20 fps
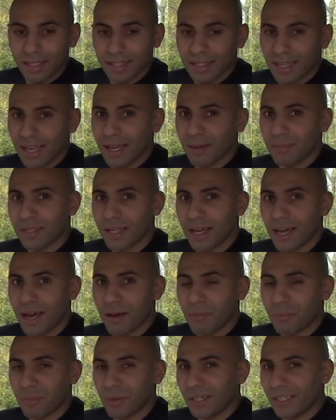at the same
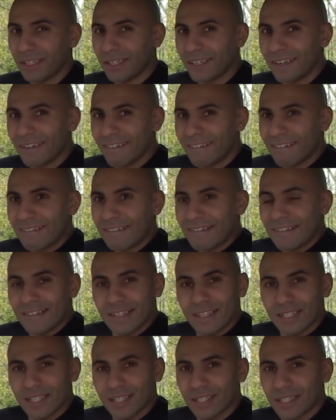time, but
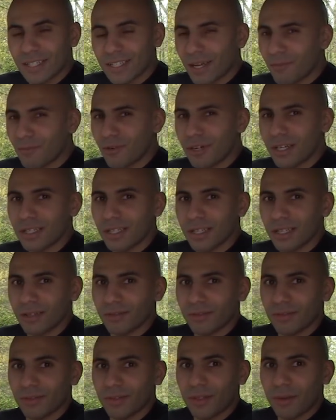for some
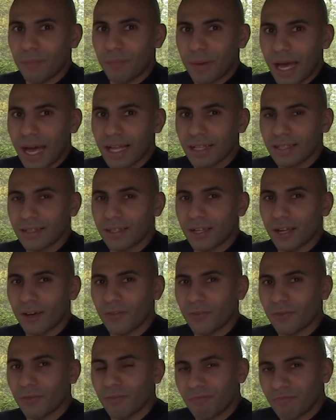reason the bad
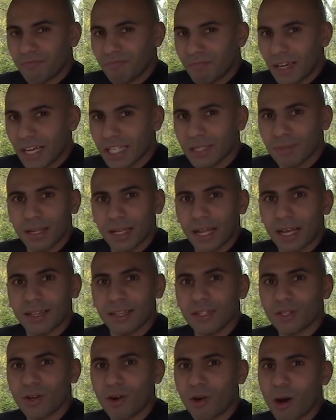stuff makes me
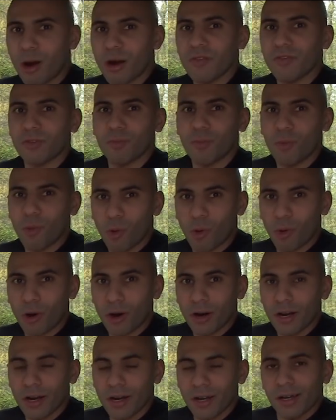like this car even
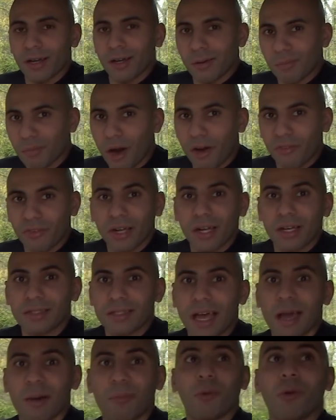more. Perfect
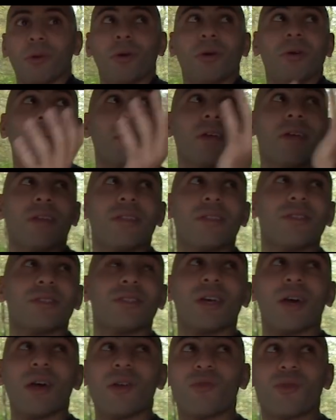example, the
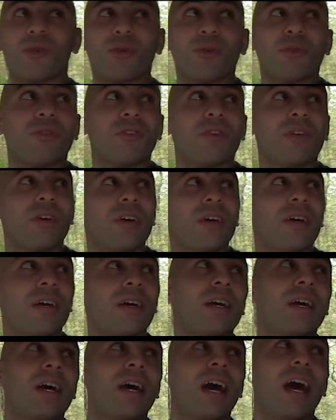sunroof.
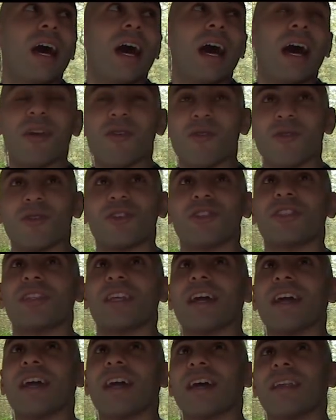I don't
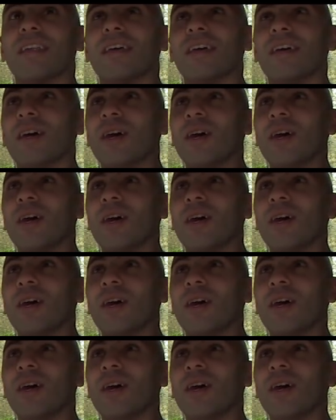understand,